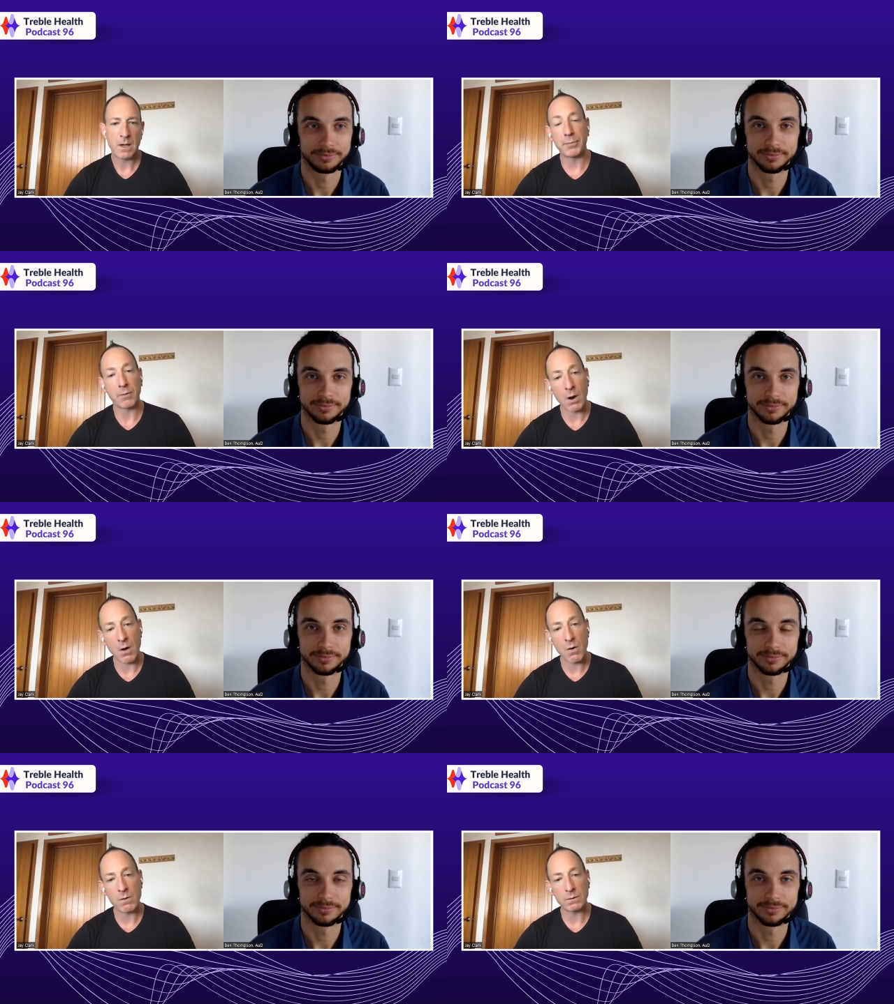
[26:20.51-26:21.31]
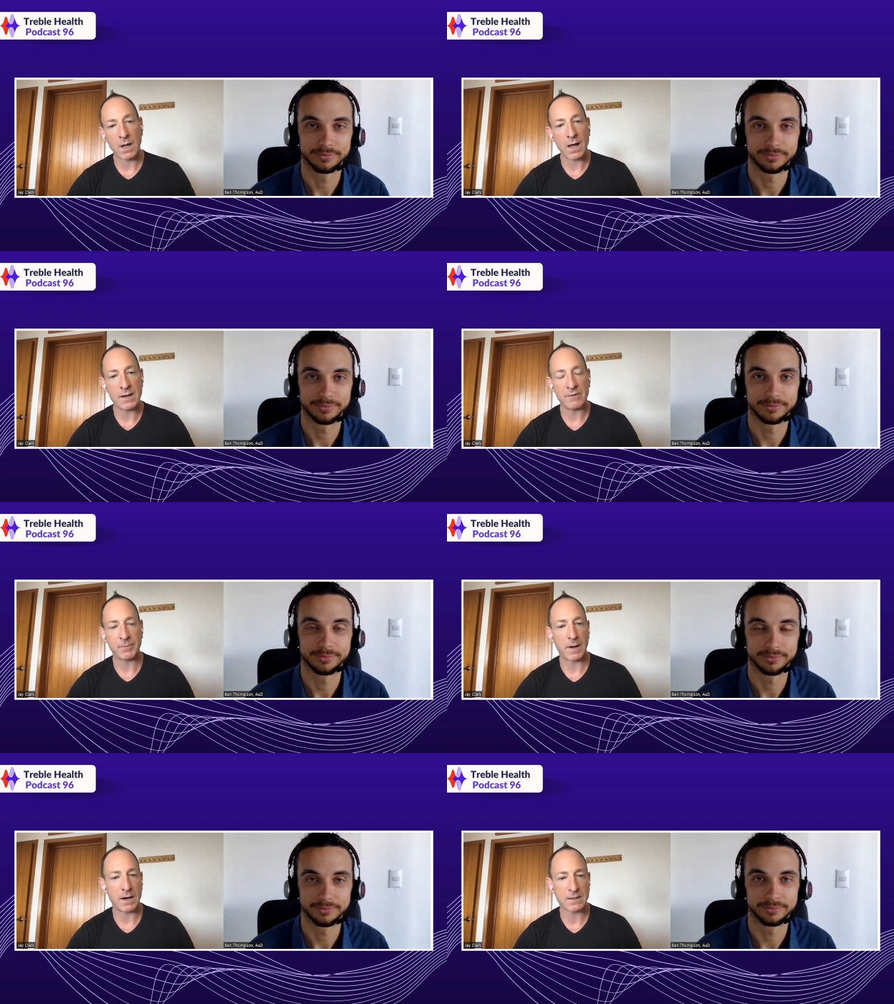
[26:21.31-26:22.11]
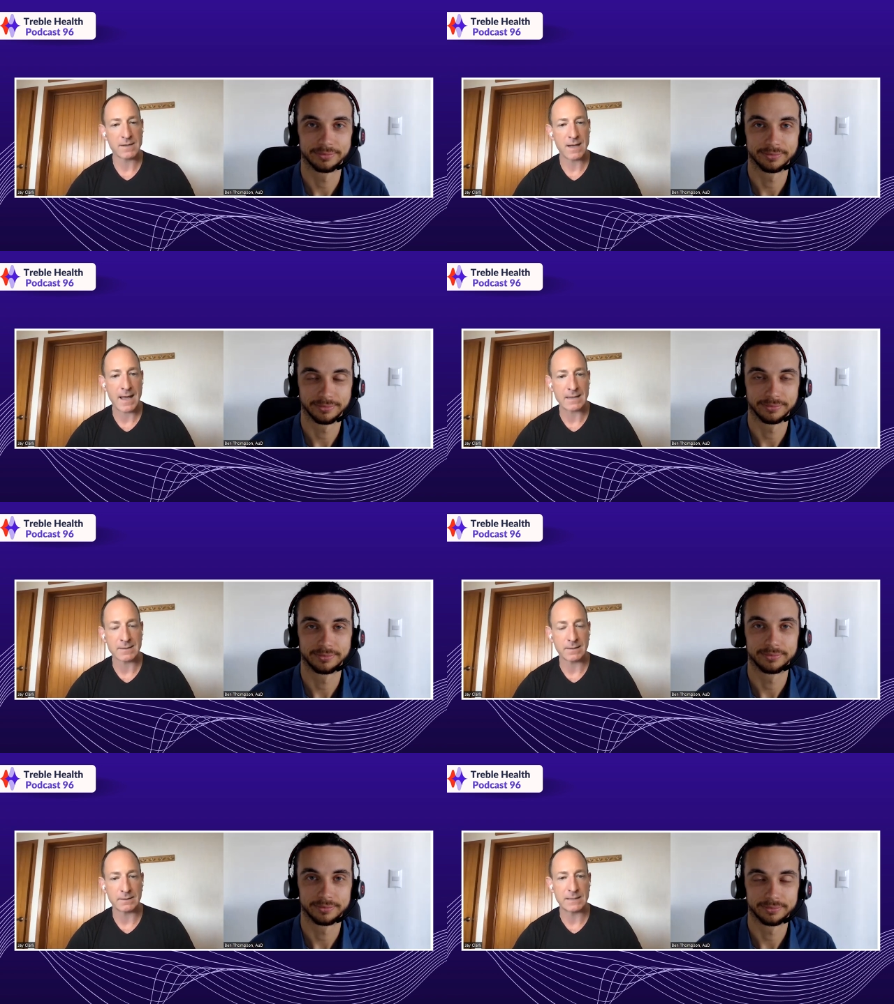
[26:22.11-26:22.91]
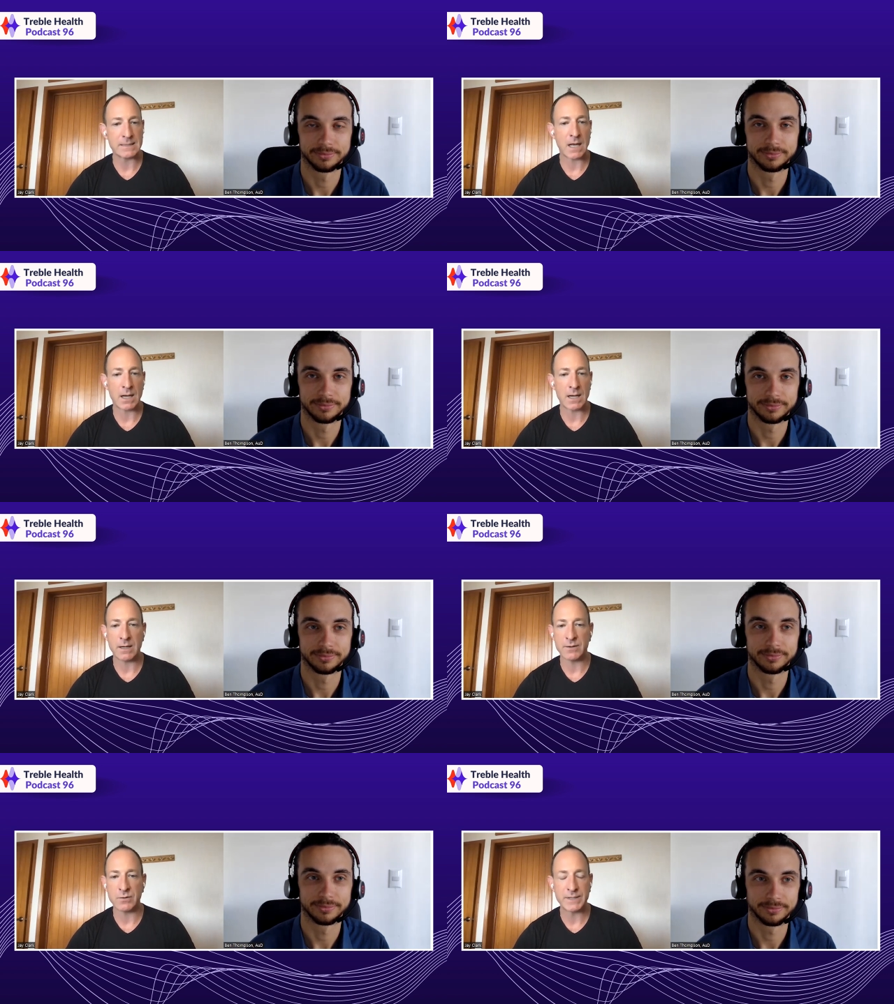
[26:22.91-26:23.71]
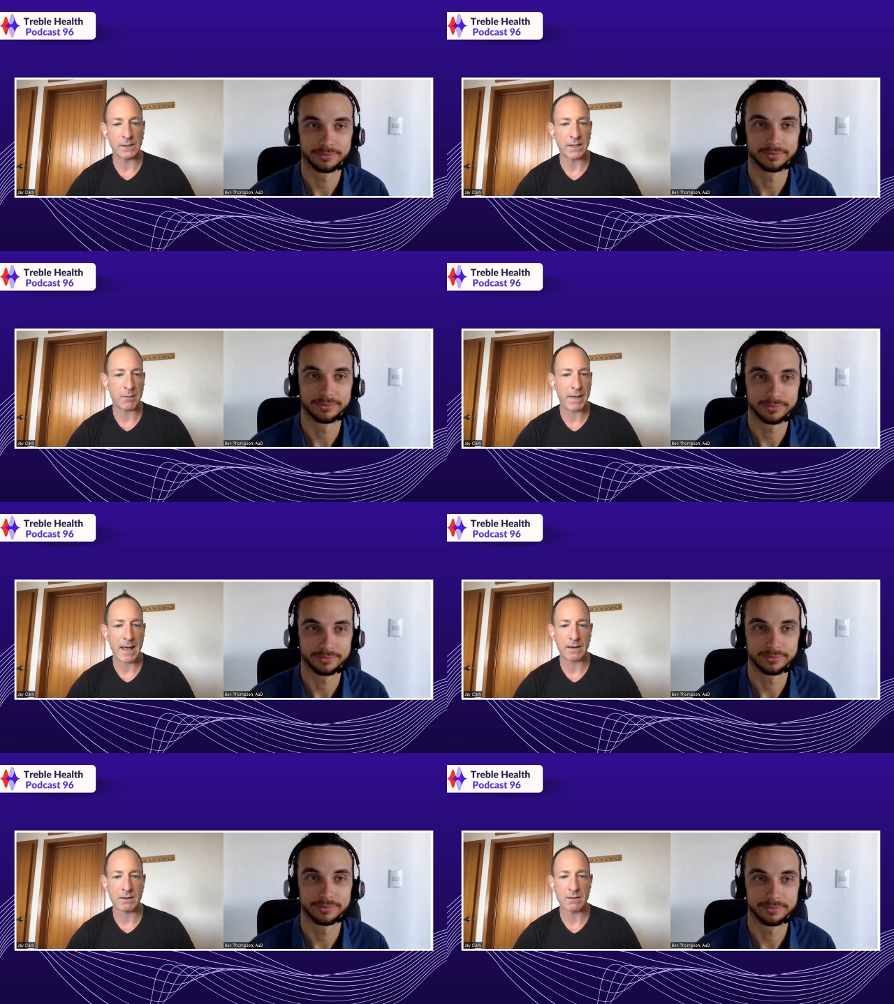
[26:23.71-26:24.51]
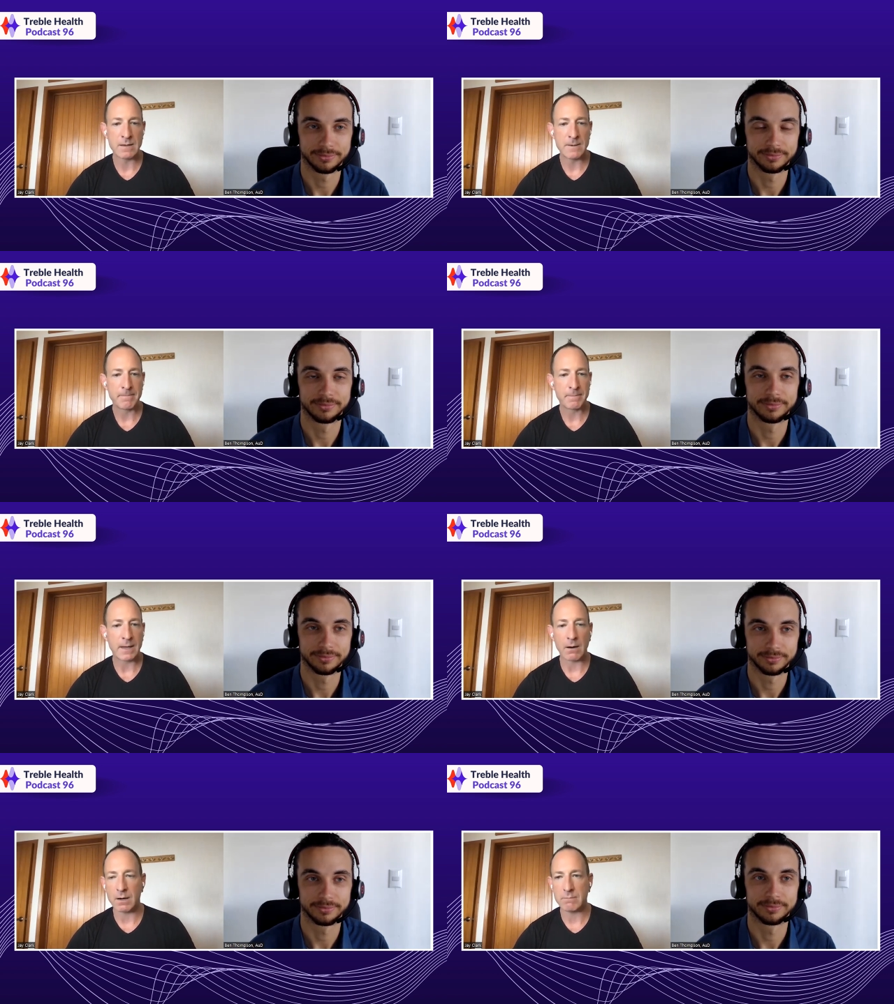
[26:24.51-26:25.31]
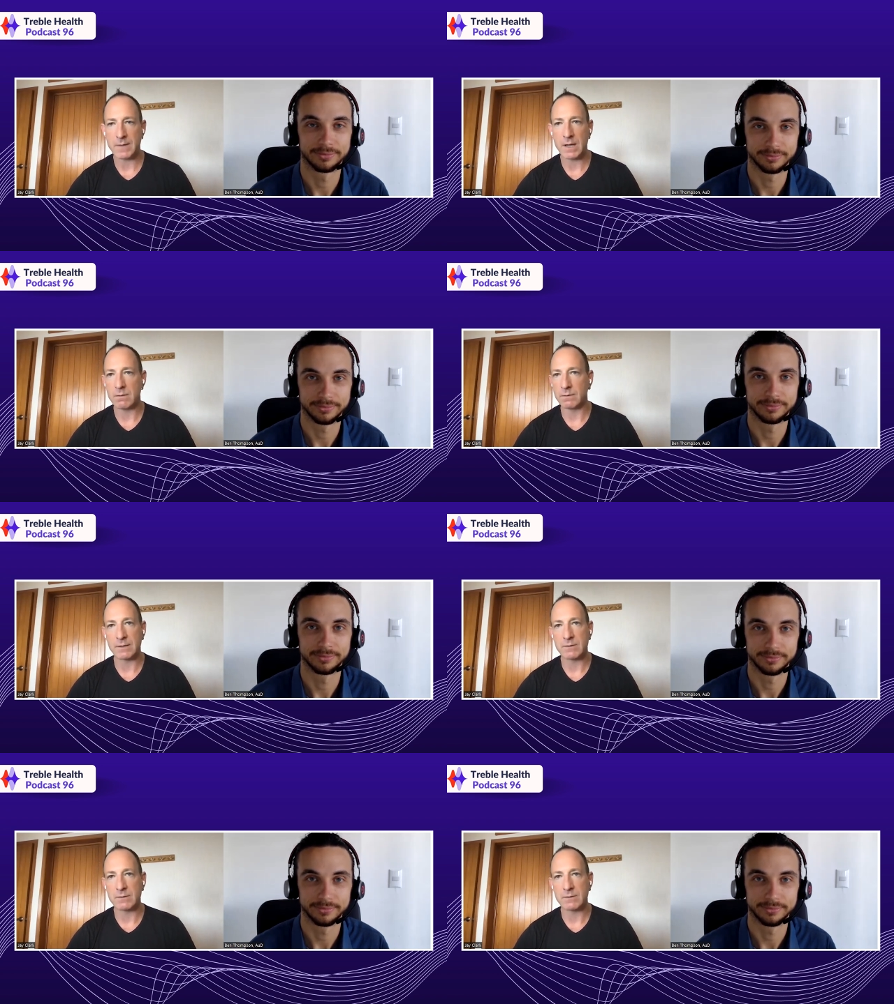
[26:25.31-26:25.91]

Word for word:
Speaker 1: Our pro line of products has a design and utility patent. They're